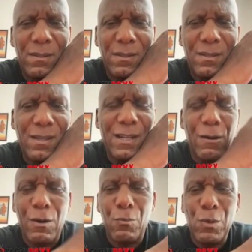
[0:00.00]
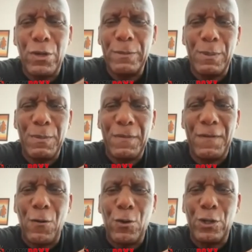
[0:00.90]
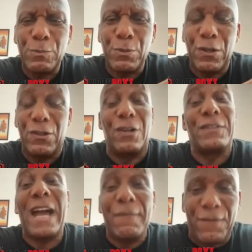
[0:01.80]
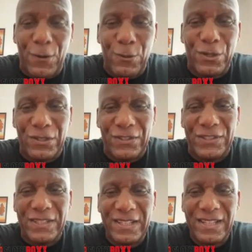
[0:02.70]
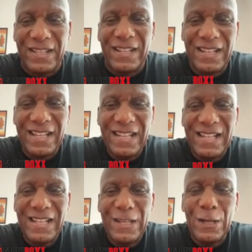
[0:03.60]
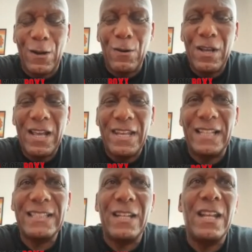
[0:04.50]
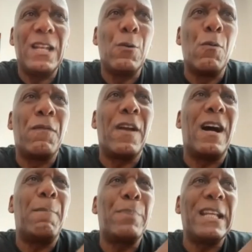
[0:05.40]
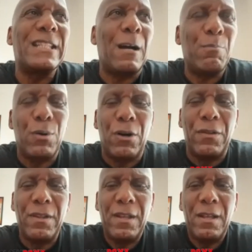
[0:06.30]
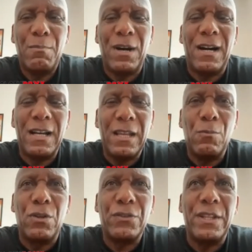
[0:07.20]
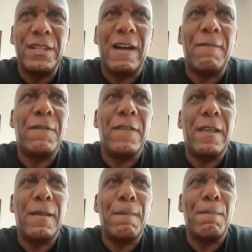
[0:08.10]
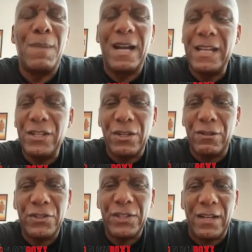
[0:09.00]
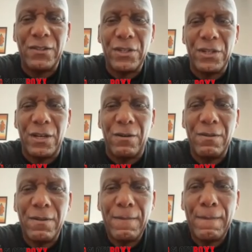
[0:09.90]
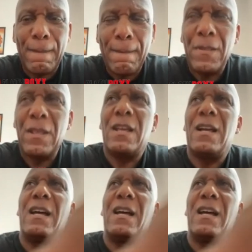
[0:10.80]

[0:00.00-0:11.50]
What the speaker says: you know, we want him to be focused, but not that focused. You know, and that's only a little thing I picked up on, but it wasn't nothing major as such, you know. And